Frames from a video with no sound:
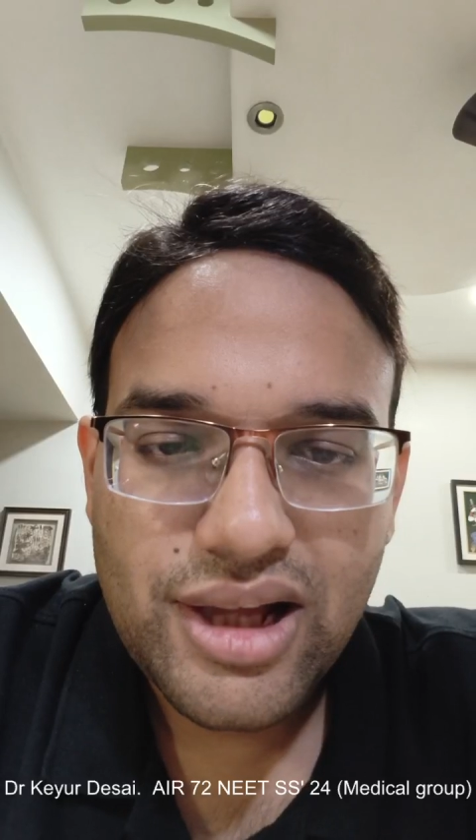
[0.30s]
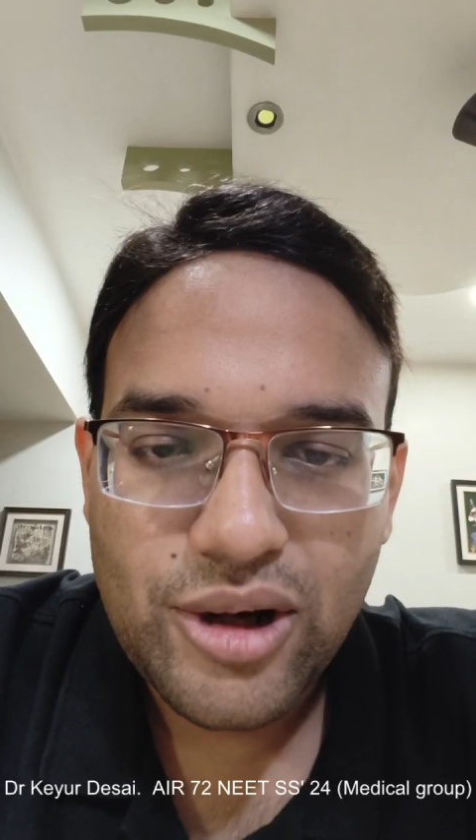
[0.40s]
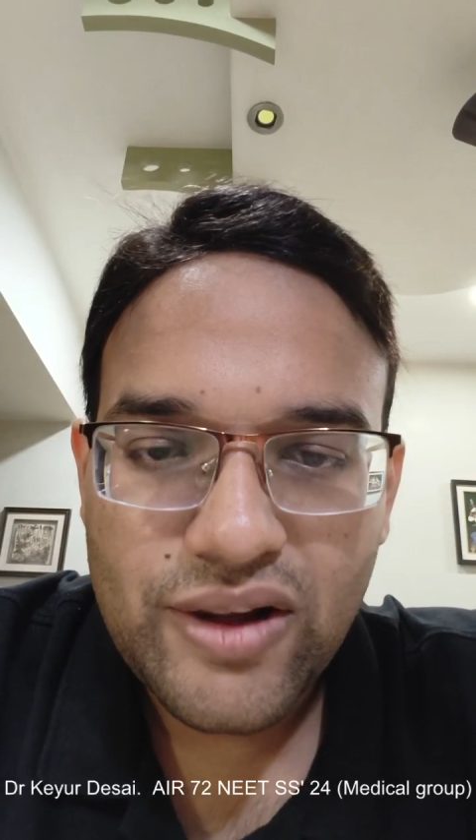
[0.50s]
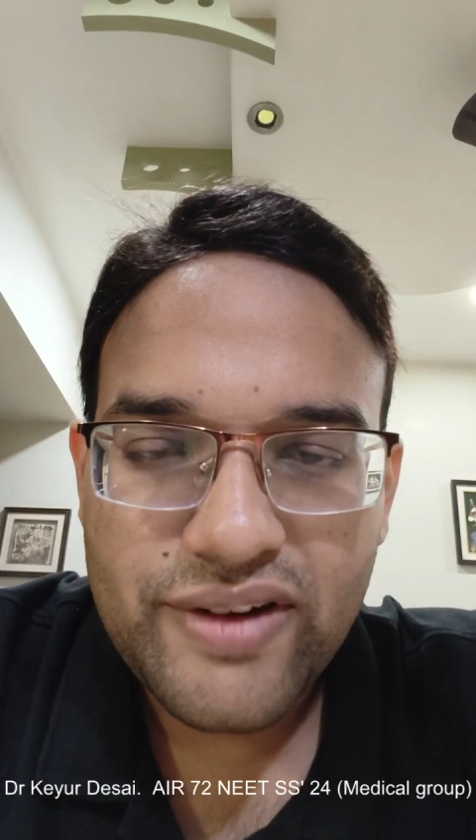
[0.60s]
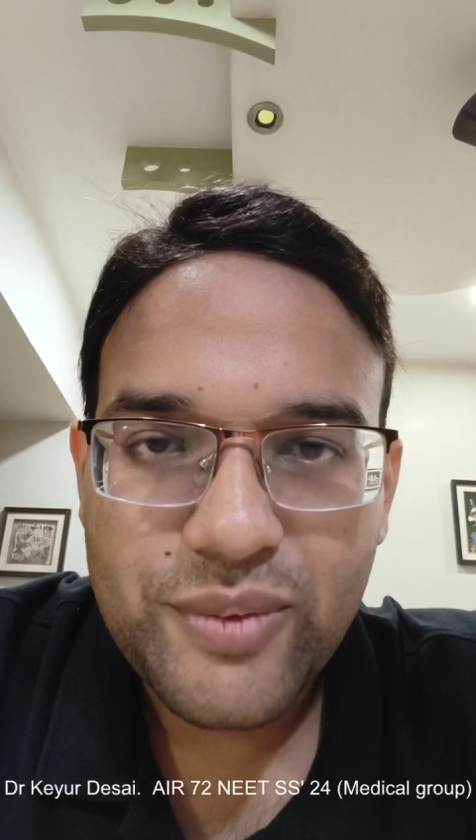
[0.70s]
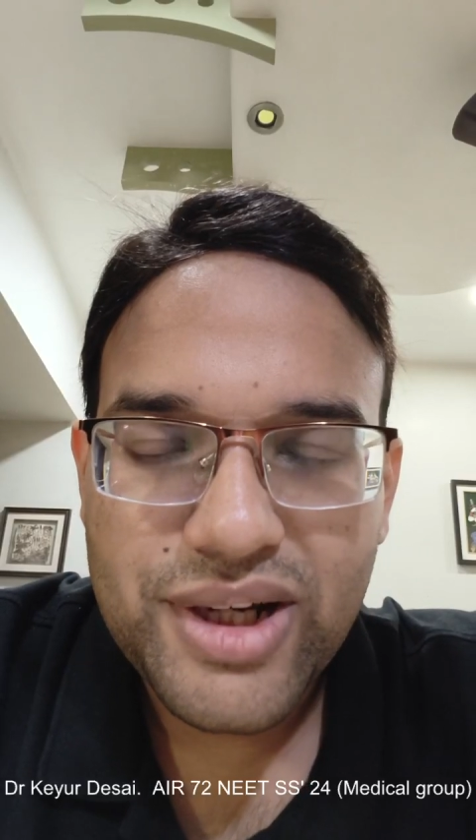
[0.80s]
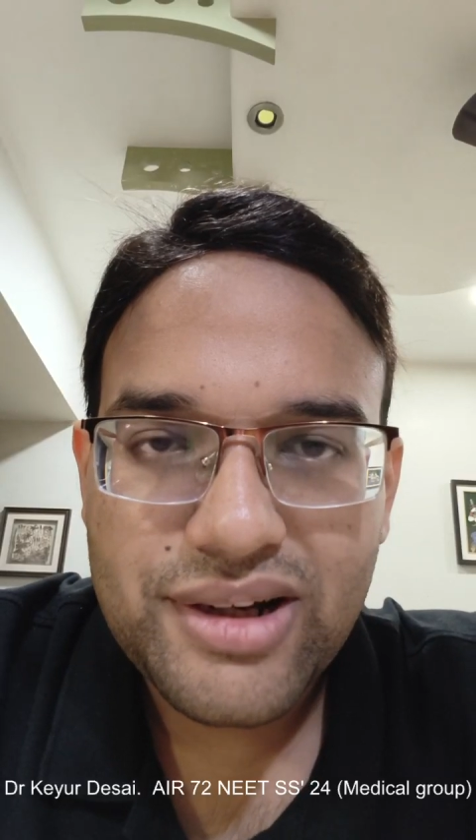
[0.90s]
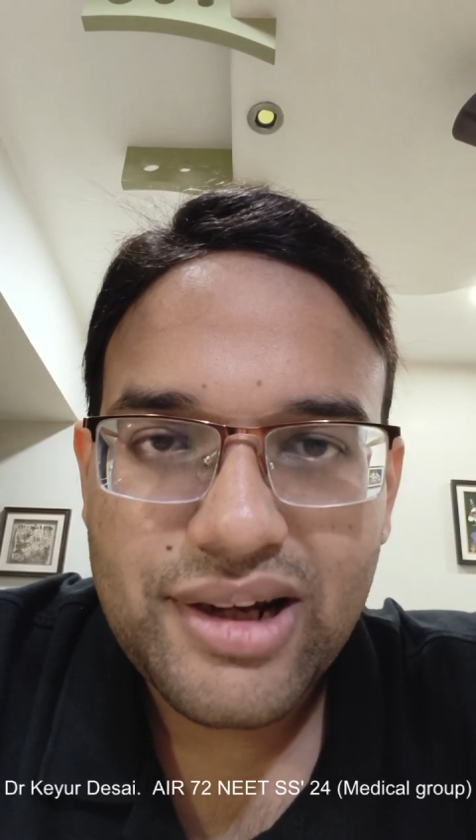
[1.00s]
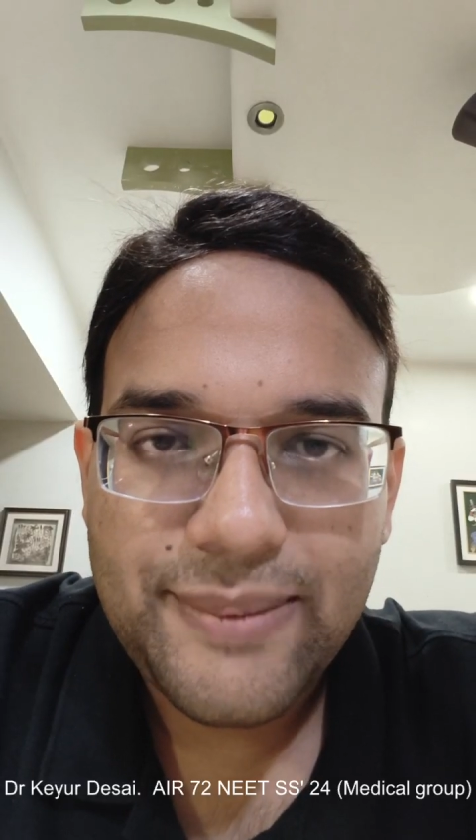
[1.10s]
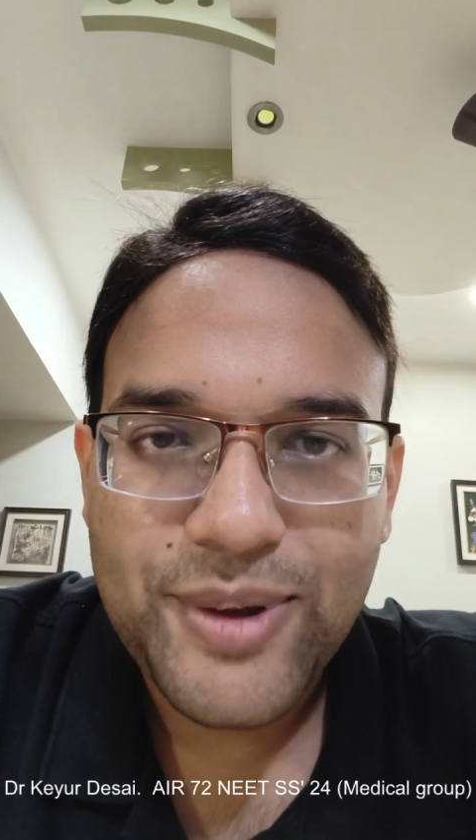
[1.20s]
Hello
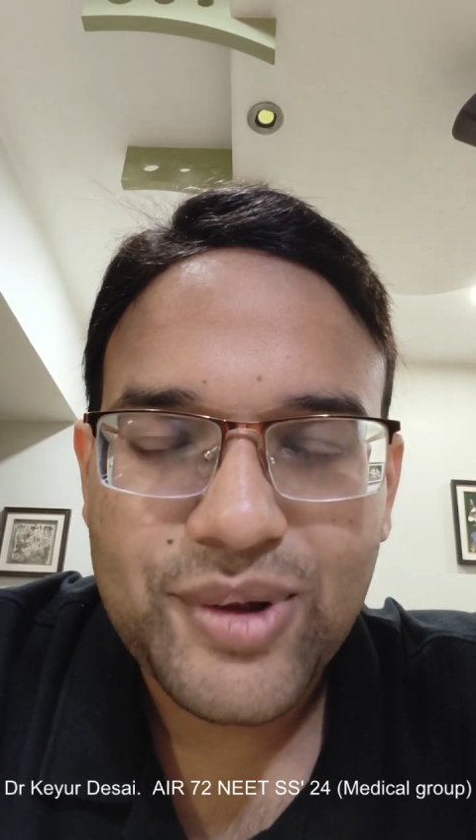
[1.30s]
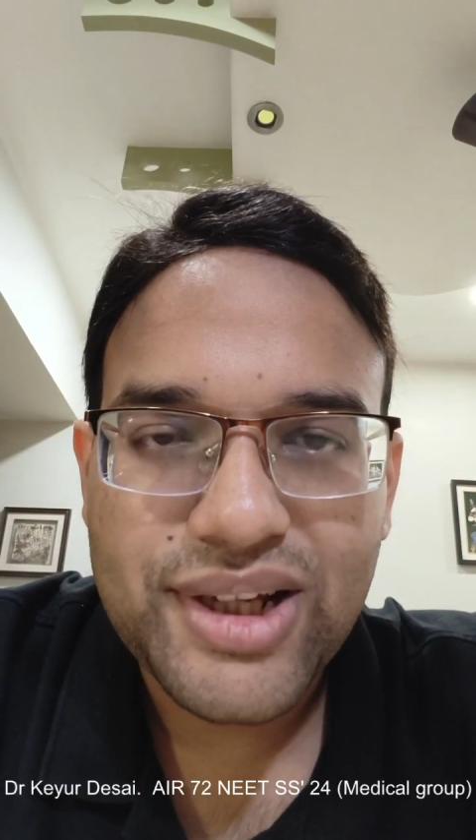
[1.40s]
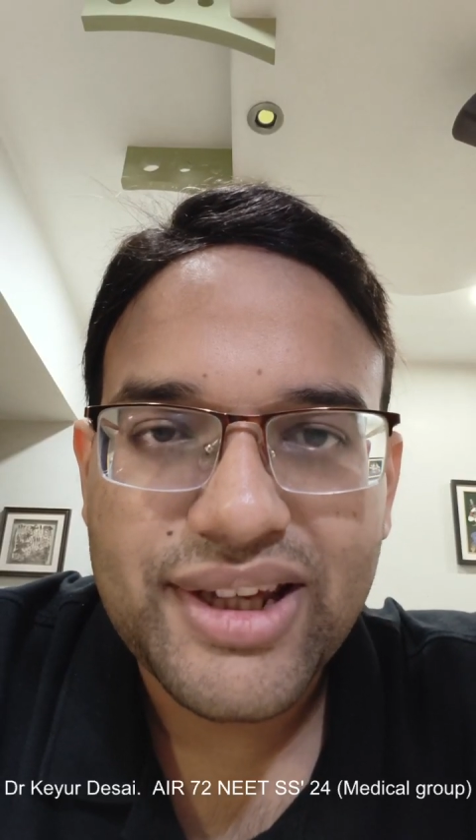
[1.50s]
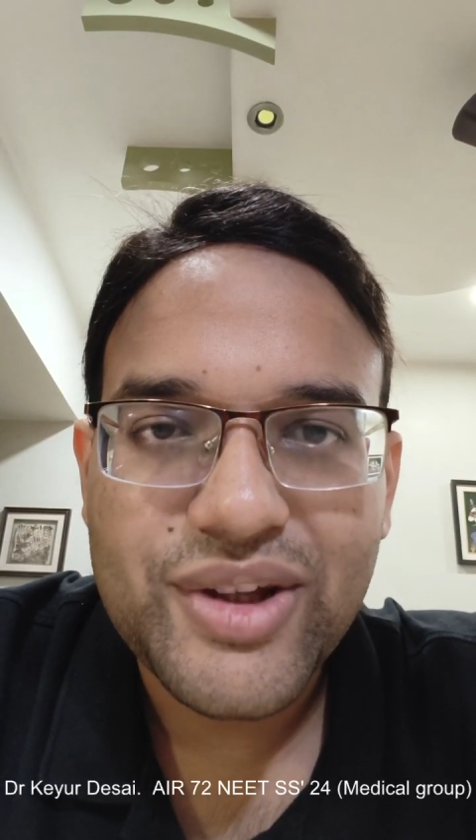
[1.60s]
everyone, I'm Dr.